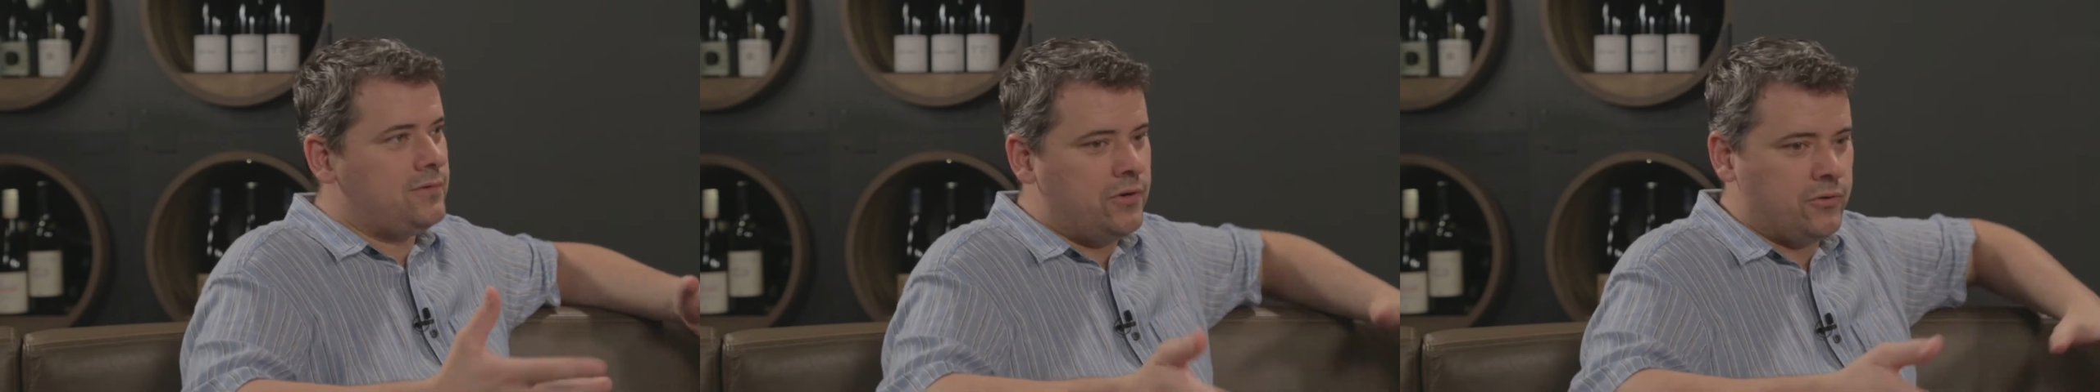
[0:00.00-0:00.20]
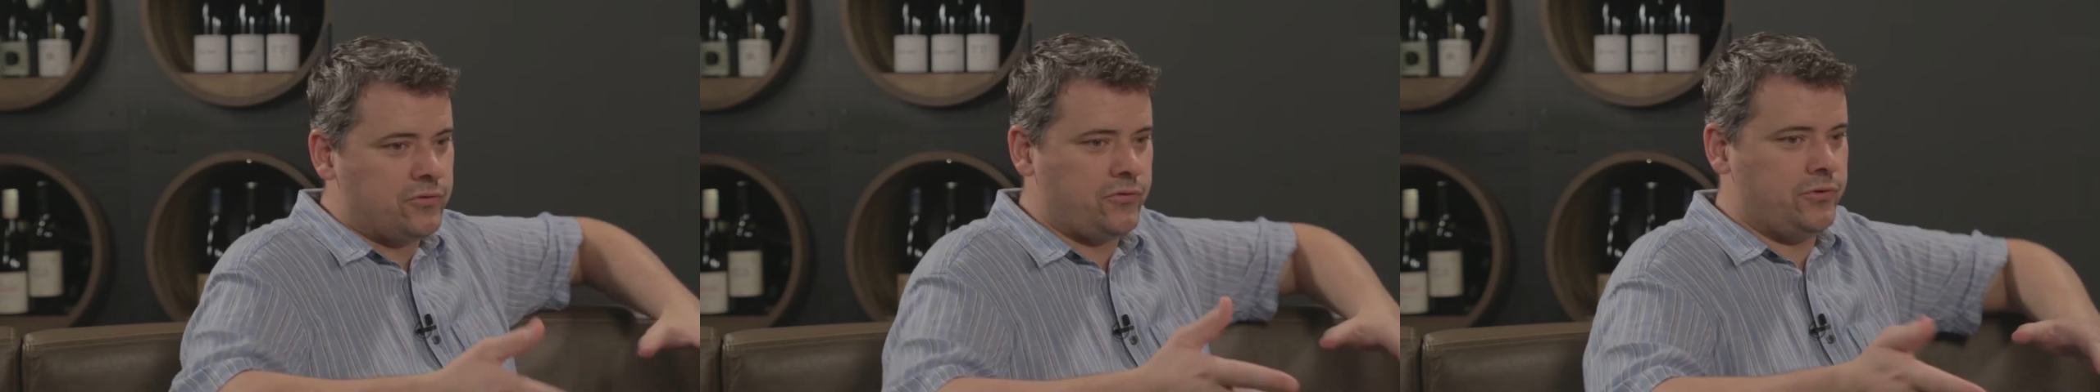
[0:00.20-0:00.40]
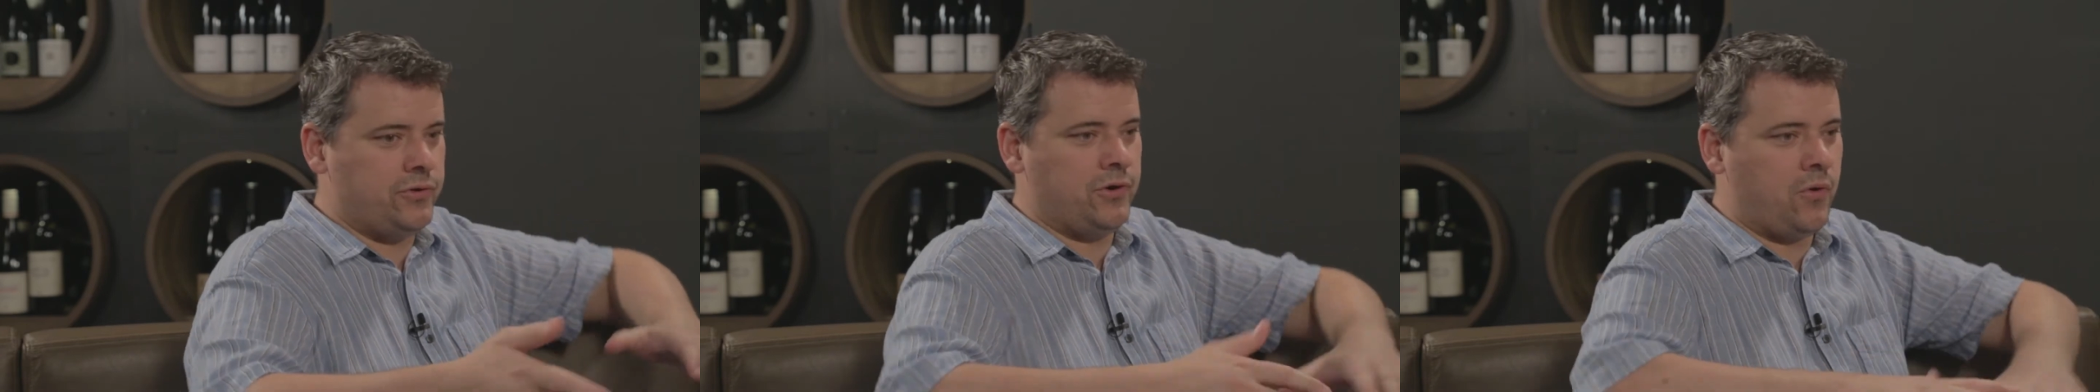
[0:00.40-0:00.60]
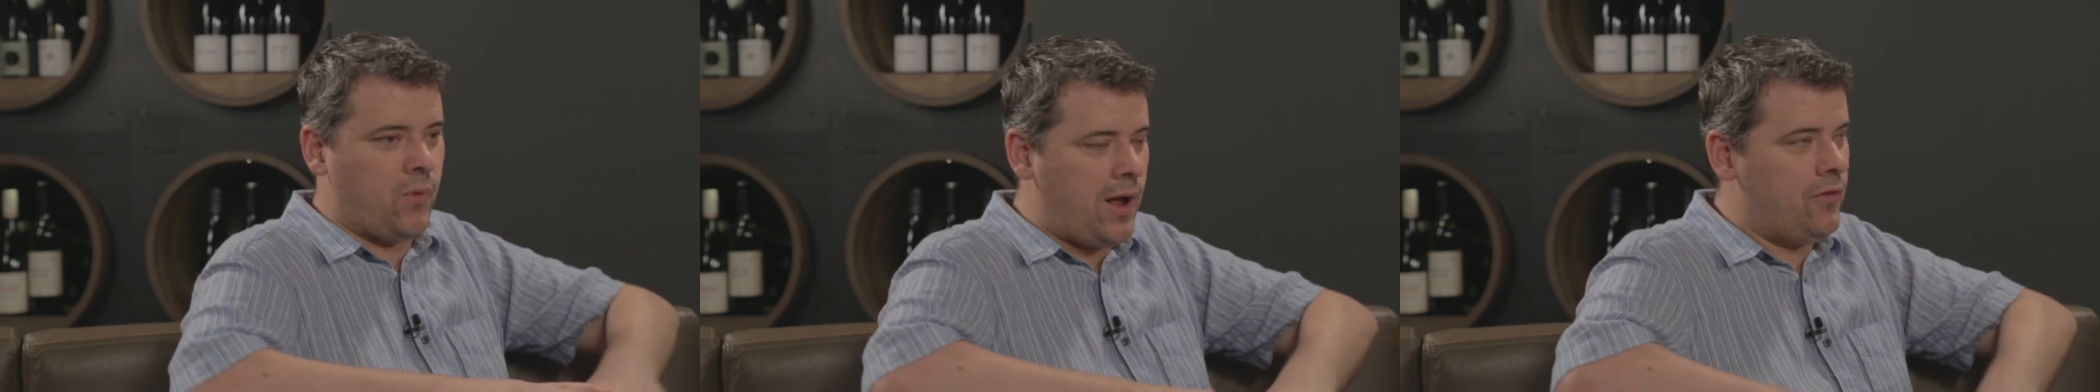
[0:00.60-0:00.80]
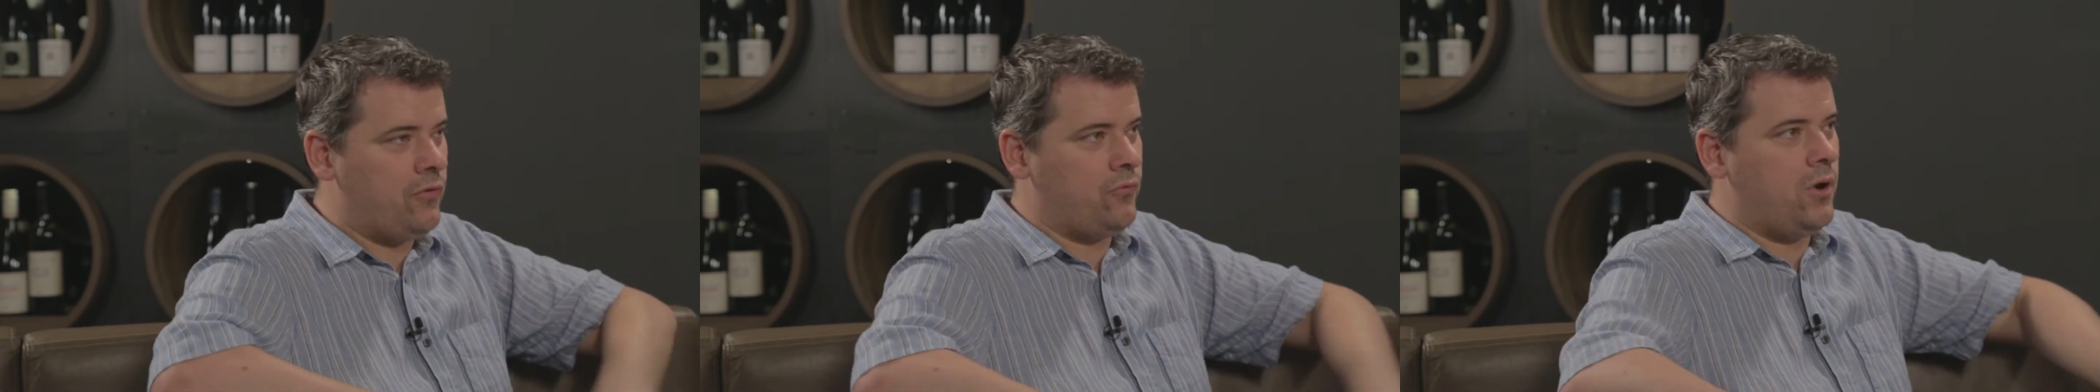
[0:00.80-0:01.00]
go to the
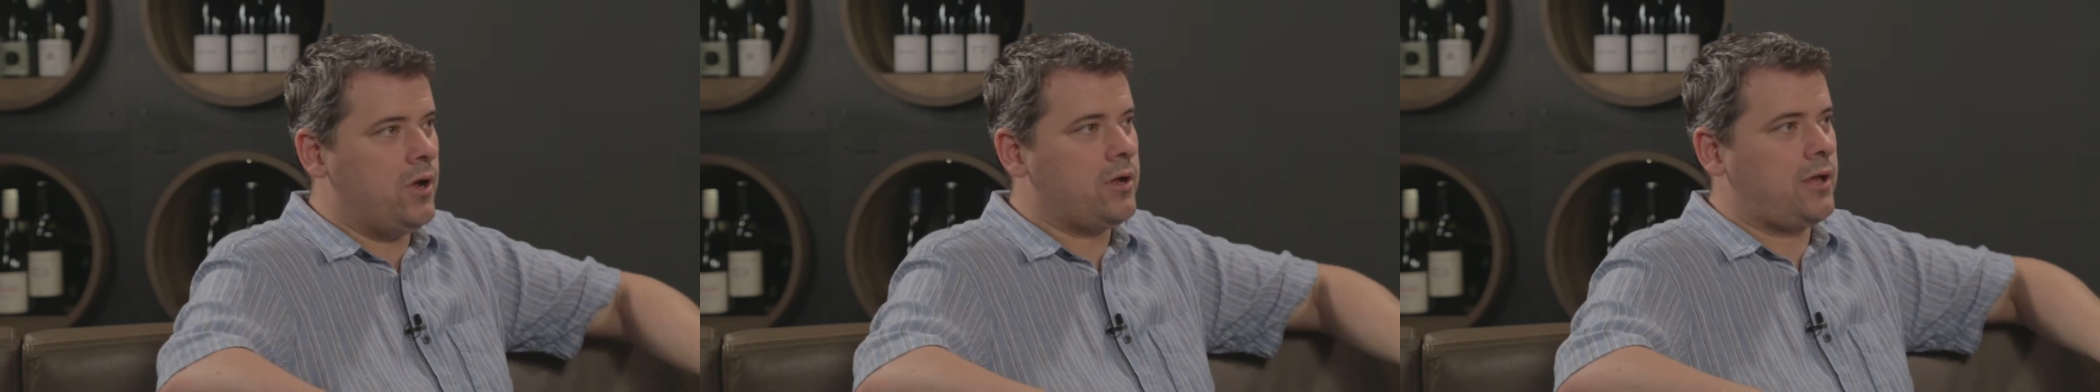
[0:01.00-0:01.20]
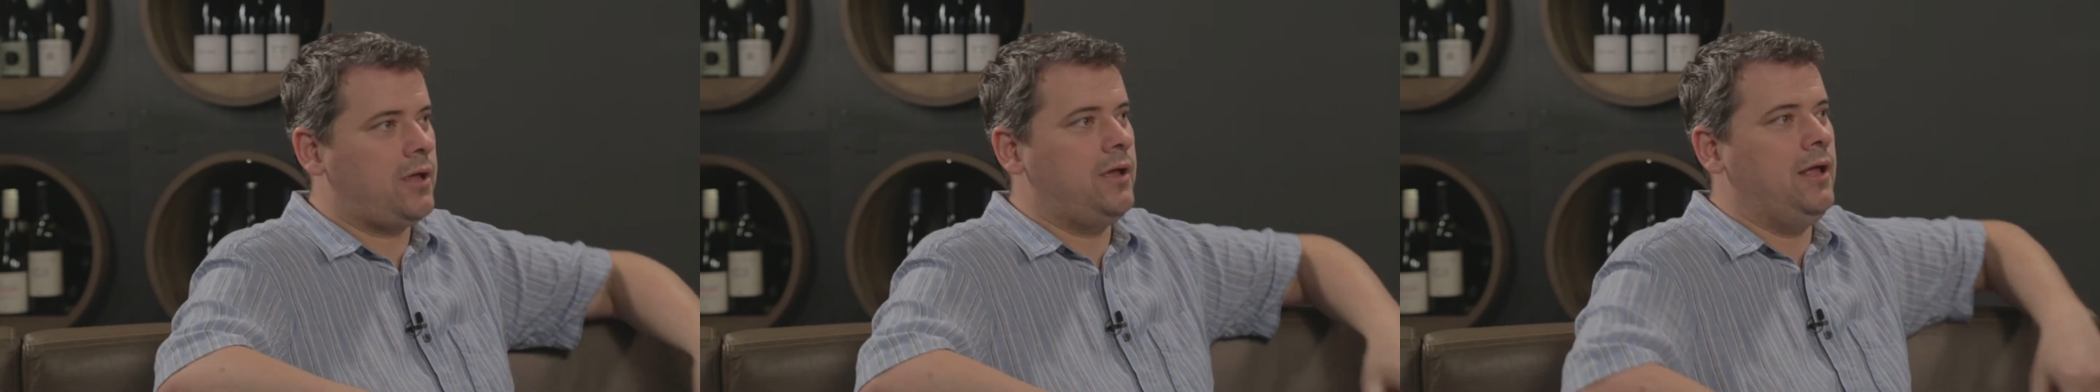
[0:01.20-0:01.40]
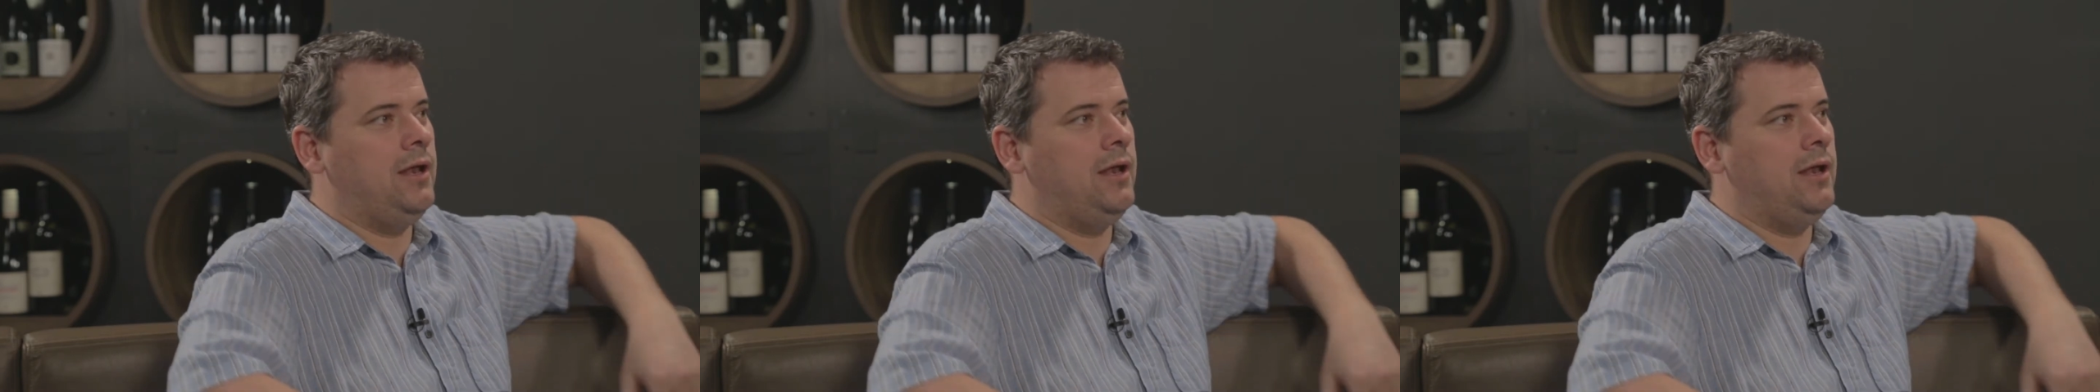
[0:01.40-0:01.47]
groundwork